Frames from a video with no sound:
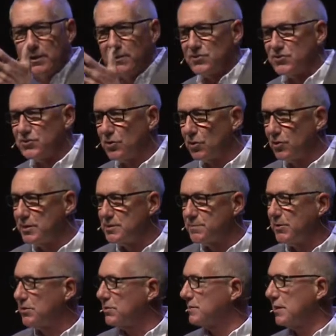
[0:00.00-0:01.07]
this series
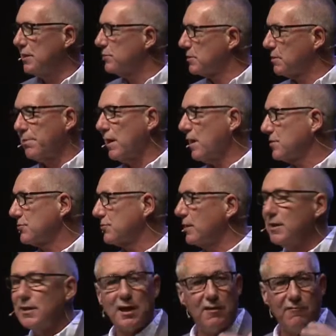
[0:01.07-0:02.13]
because he was a boxer. He
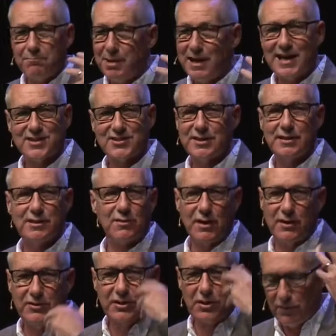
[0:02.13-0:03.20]
loved boxing or
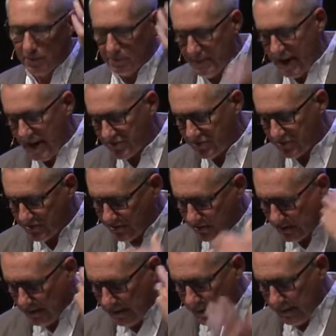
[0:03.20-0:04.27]
loved to go to the matches, and
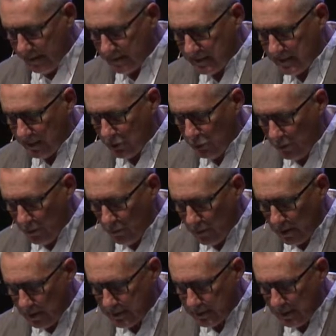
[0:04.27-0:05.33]
that's kind of who he
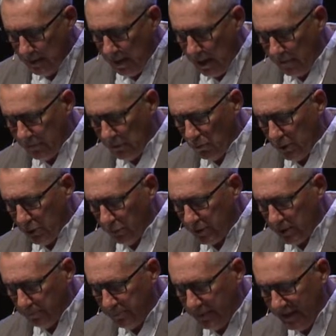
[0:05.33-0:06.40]
was. Everyone who
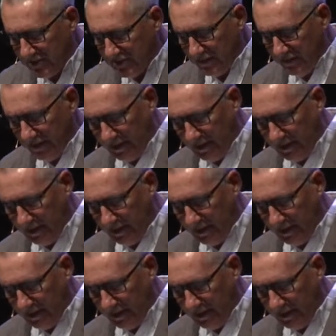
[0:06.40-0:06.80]
competes in the